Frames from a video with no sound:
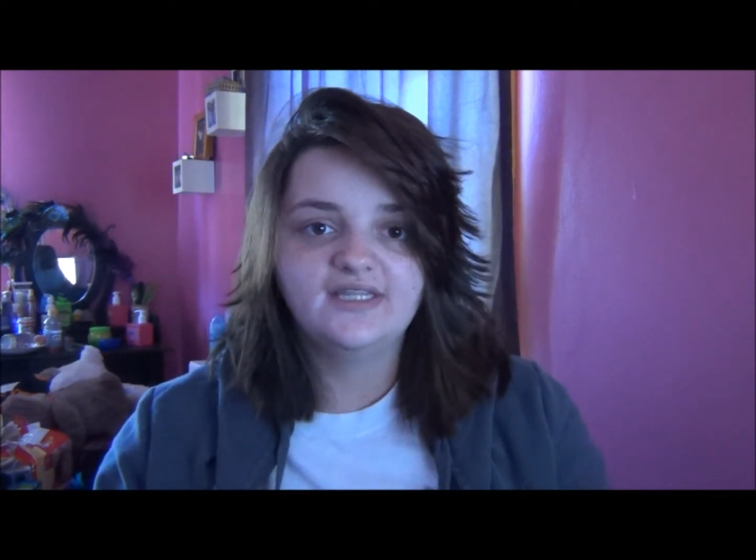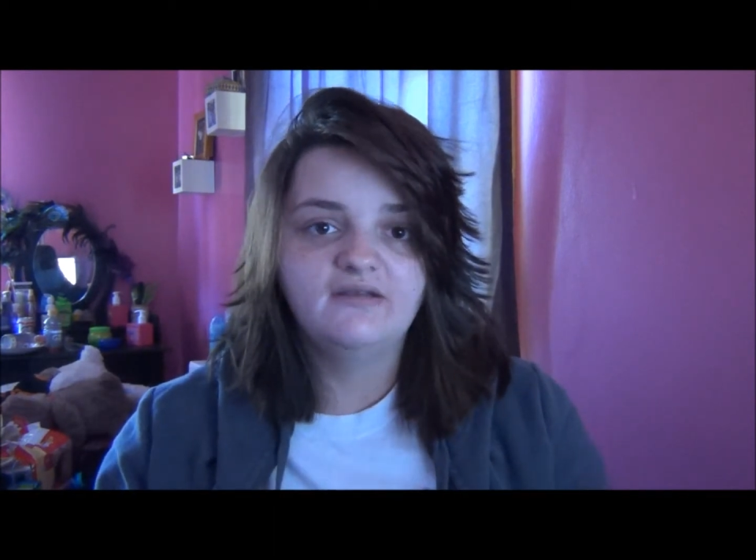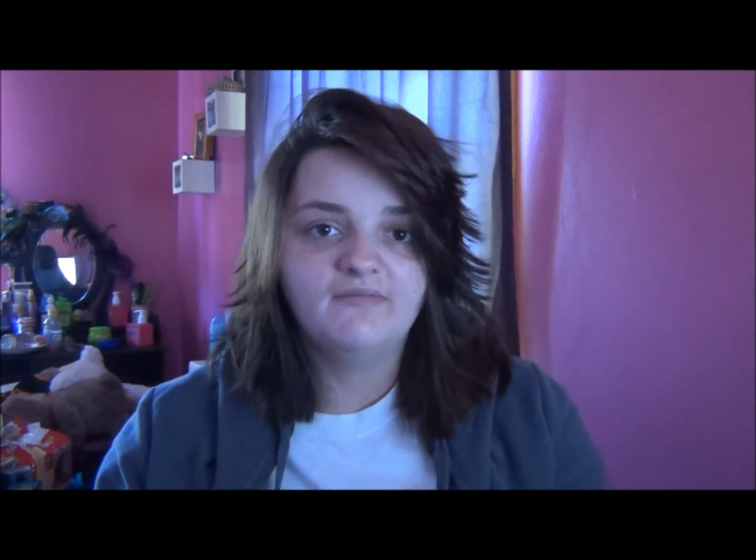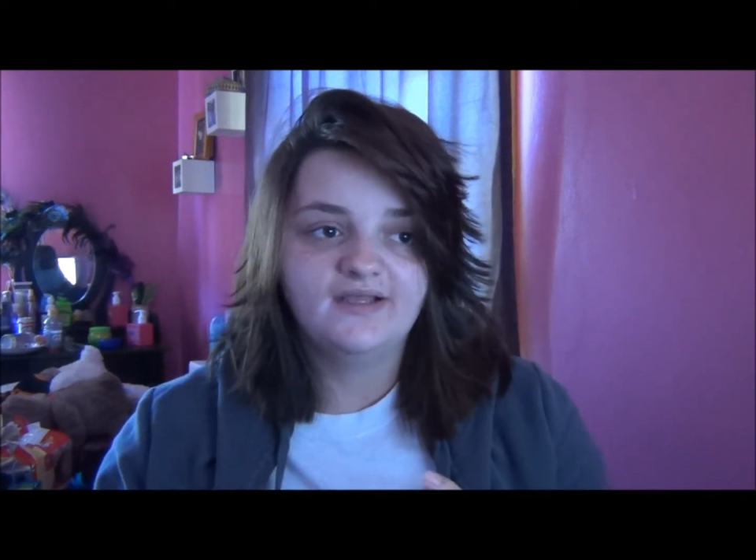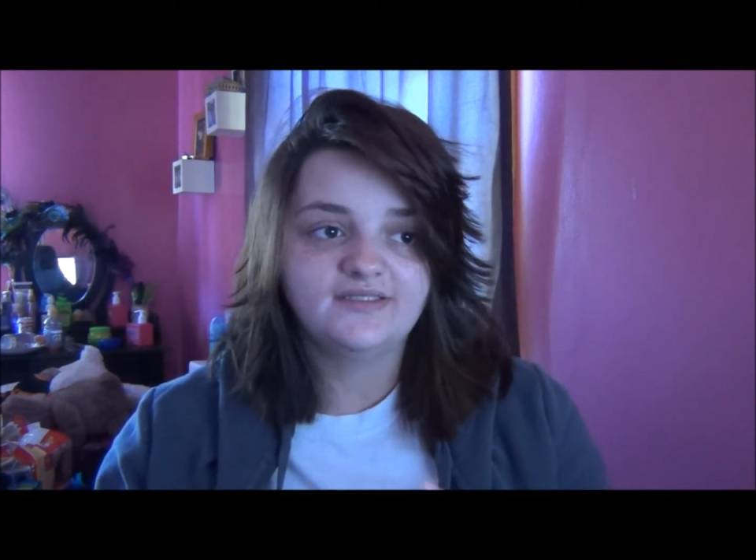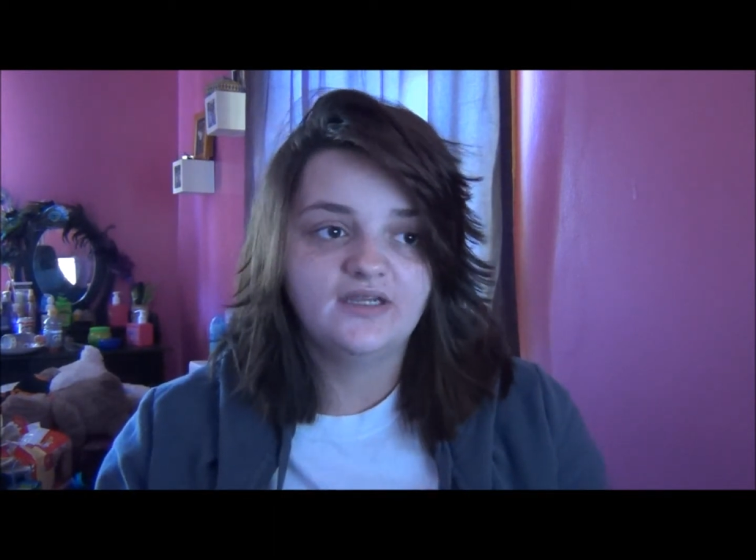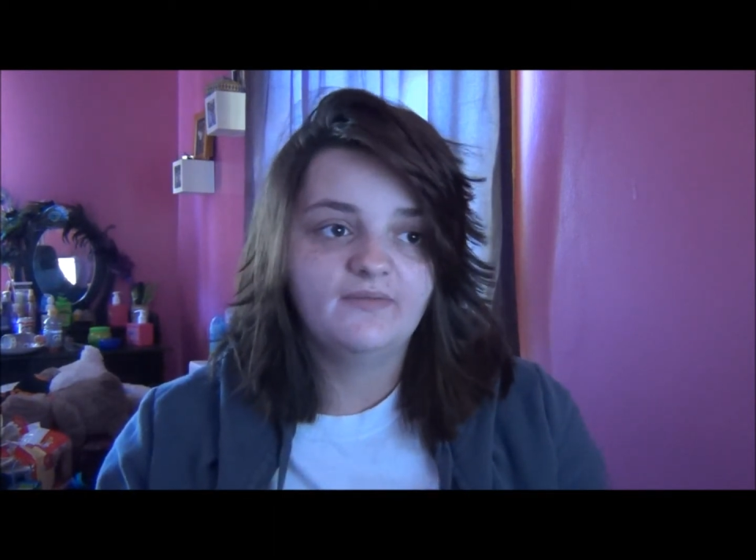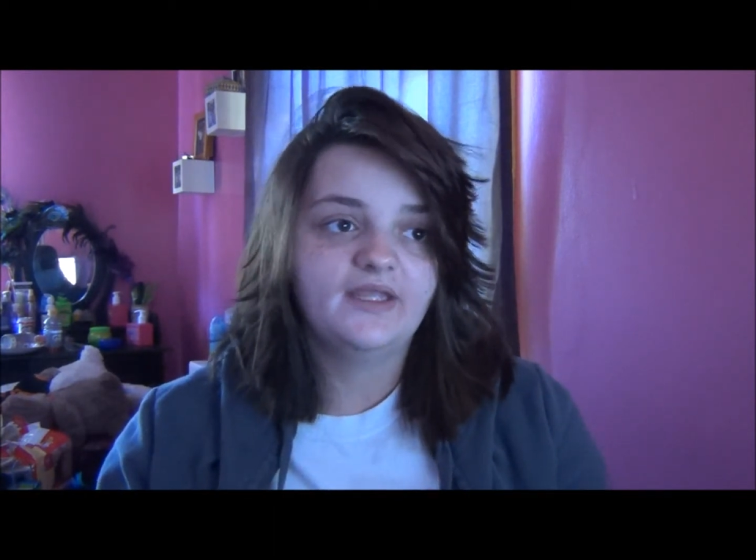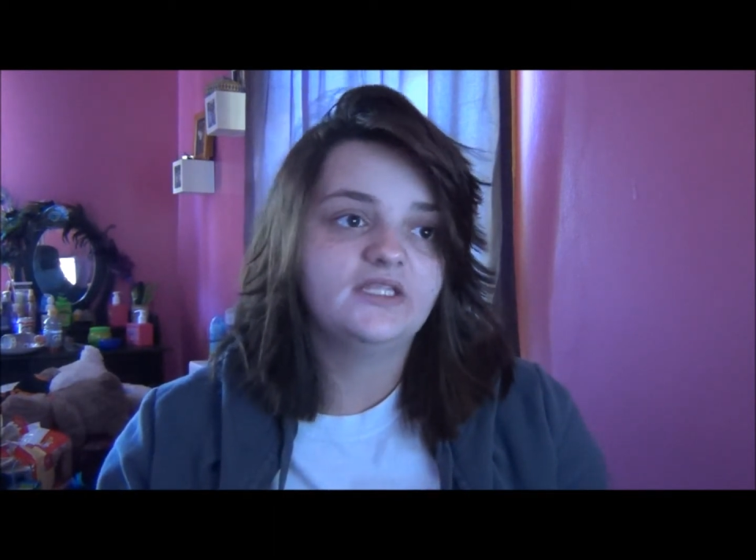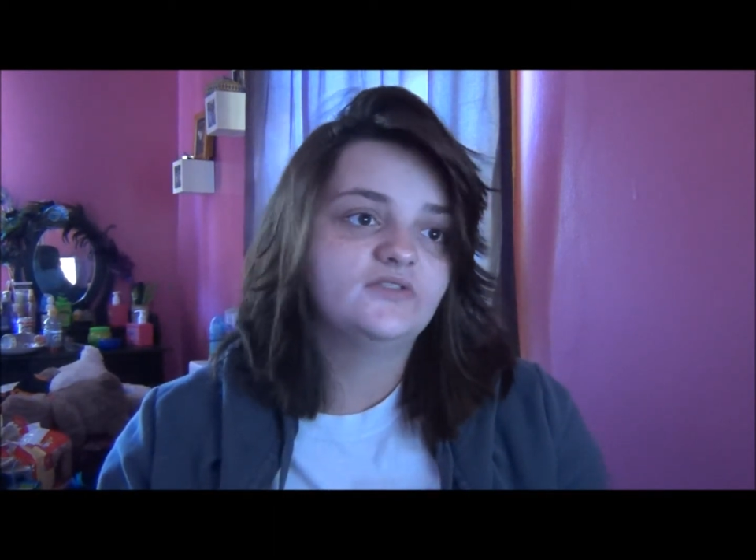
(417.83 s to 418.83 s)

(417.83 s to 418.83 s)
in my stomach.